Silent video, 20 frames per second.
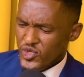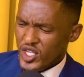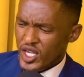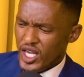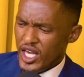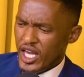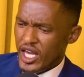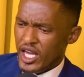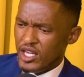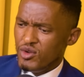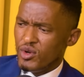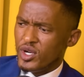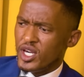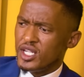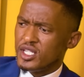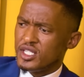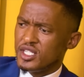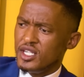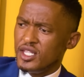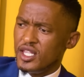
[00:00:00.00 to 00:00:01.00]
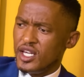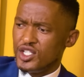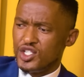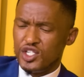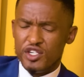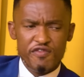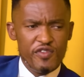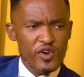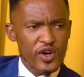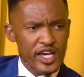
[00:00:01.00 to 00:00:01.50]
you can see that
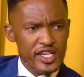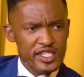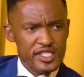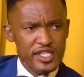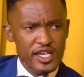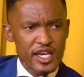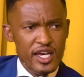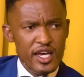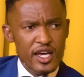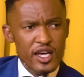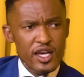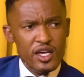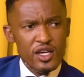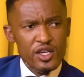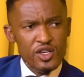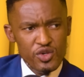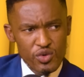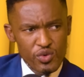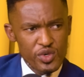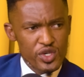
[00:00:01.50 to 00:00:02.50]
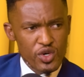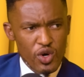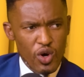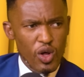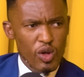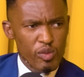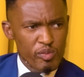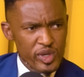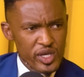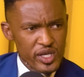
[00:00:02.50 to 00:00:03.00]
G4S. You would
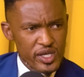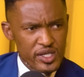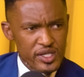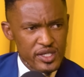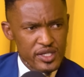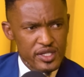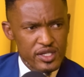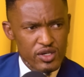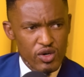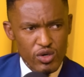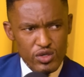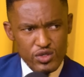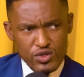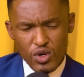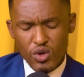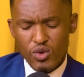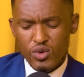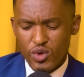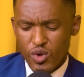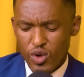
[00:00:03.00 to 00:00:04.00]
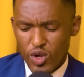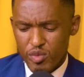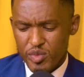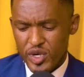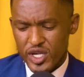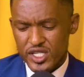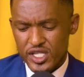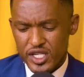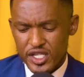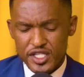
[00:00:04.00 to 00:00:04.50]
call me, or Sol would call
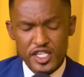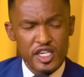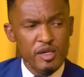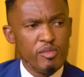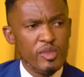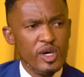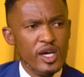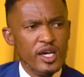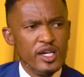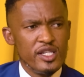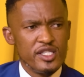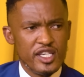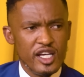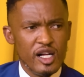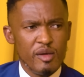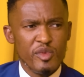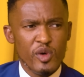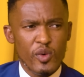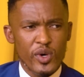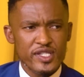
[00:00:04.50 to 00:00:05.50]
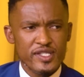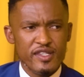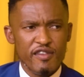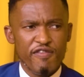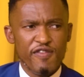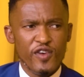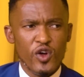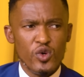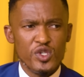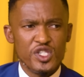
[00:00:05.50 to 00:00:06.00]
me and say, Skeem, tell me what's the
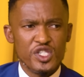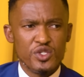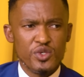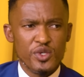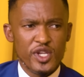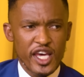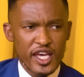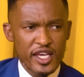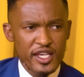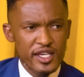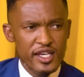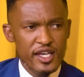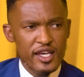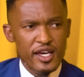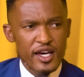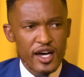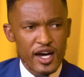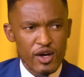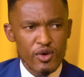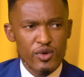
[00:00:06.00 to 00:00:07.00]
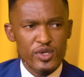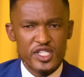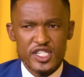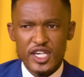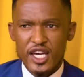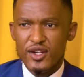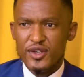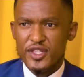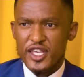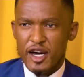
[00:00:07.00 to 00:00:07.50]
float today. I could
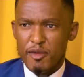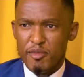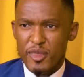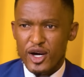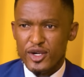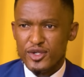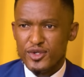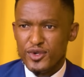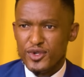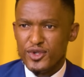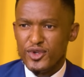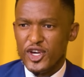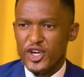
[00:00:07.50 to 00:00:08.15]
tell you the amount. You know,